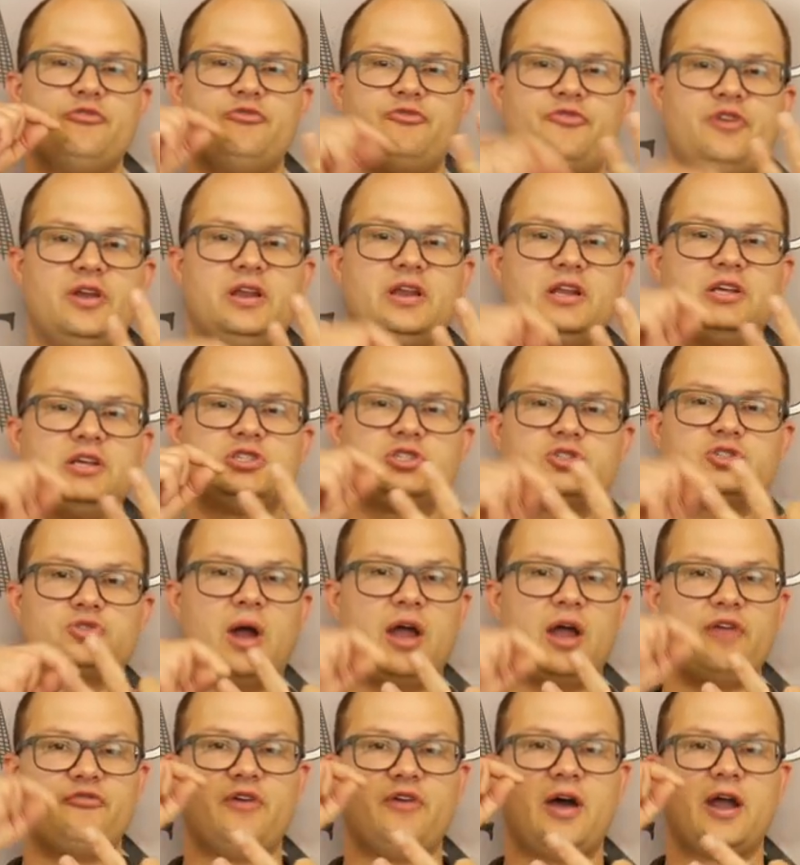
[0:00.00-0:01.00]
Fitness,
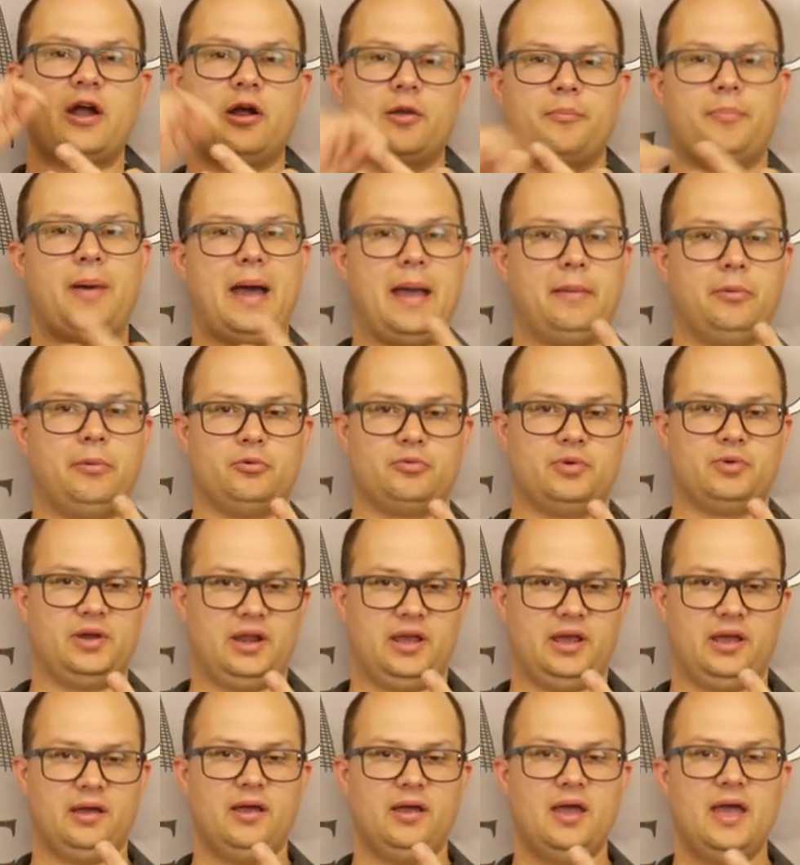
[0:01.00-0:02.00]
dry fire, Bible
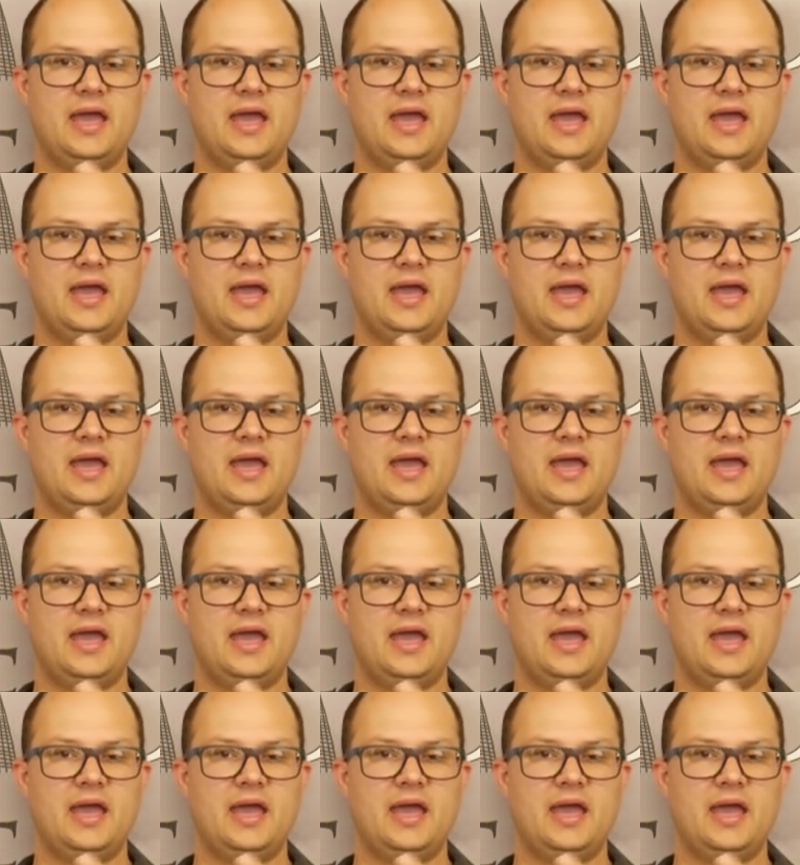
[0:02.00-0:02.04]
reading.